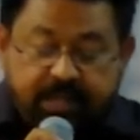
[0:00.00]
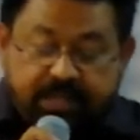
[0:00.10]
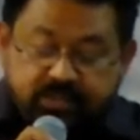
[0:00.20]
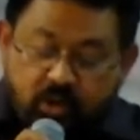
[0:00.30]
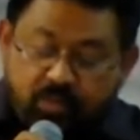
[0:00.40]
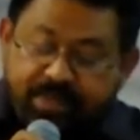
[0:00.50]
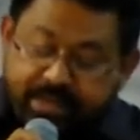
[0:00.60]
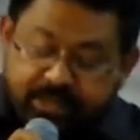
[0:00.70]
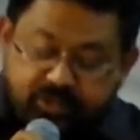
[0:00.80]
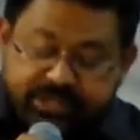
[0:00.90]
So
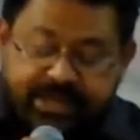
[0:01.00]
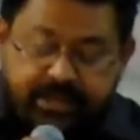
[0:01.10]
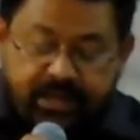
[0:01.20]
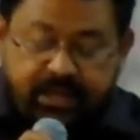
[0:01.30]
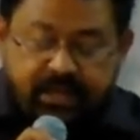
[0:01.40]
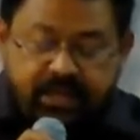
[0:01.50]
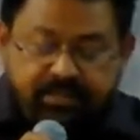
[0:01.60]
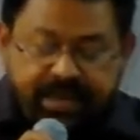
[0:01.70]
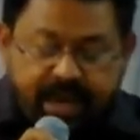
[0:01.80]
be gentle, be